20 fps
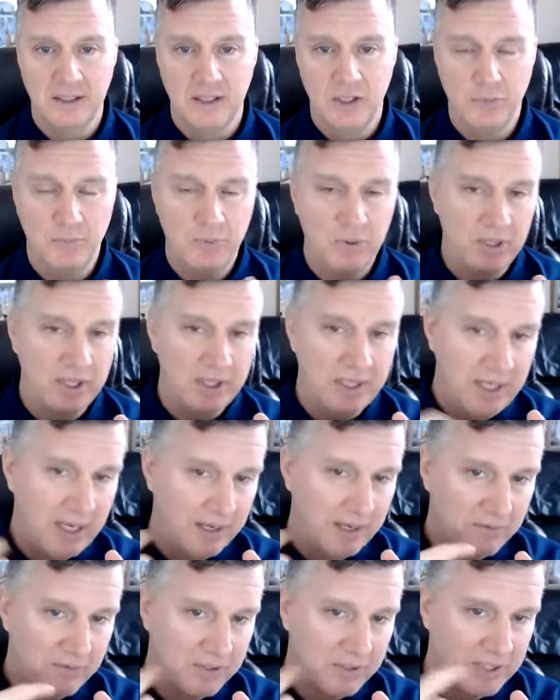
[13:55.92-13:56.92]
You put in the
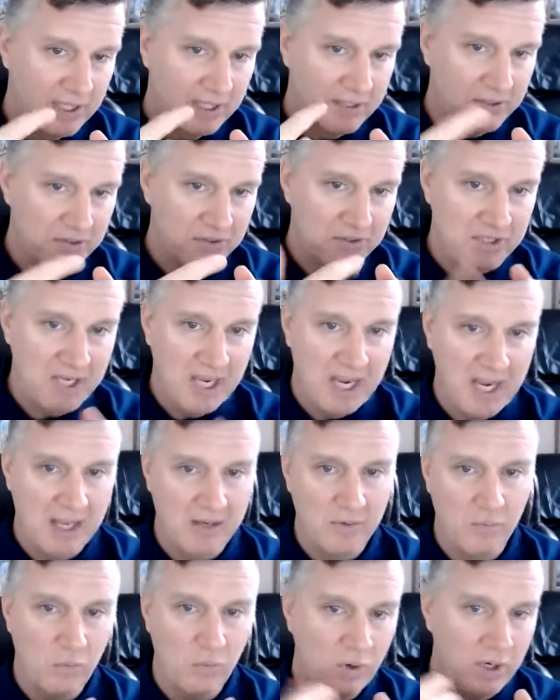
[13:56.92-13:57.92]
effort to
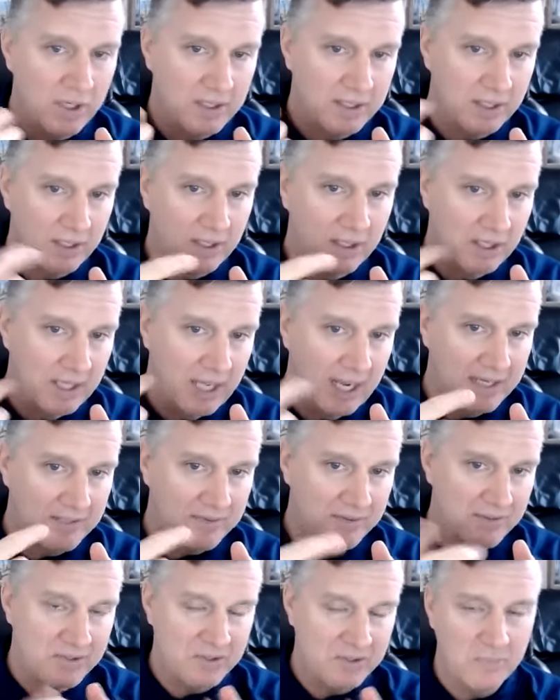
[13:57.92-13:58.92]
understand what the
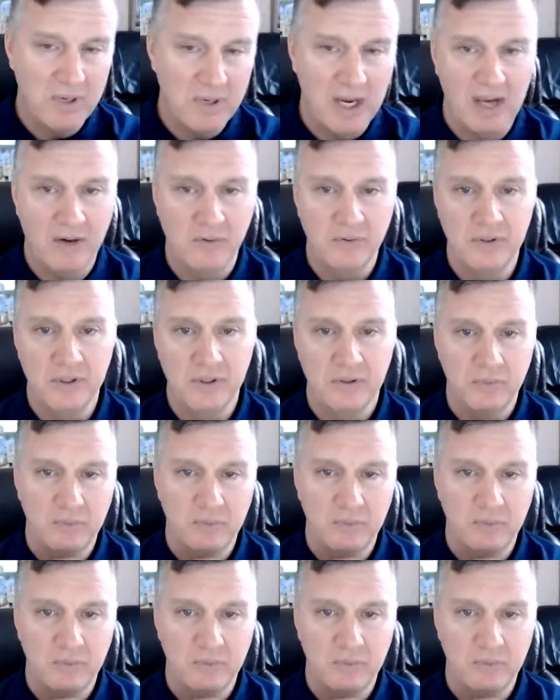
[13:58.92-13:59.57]
case is about,